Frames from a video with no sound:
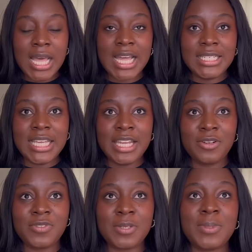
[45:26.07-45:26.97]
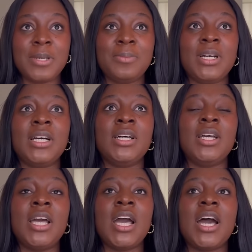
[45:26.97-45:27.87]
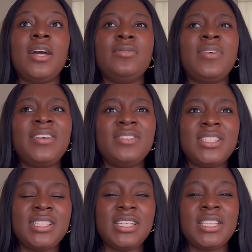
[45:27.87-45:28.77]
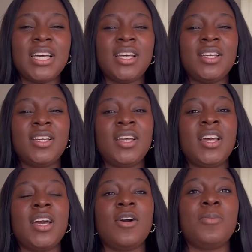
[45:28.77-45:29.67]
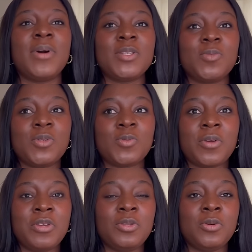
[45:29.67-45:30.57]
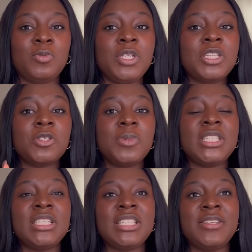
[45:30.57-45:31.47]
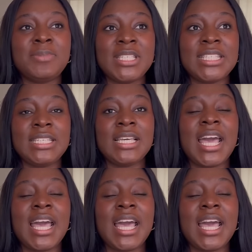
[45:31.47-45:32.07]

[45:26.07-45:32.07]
at the end of September, and five days later, our passports were returned. We didn't submit in the same city.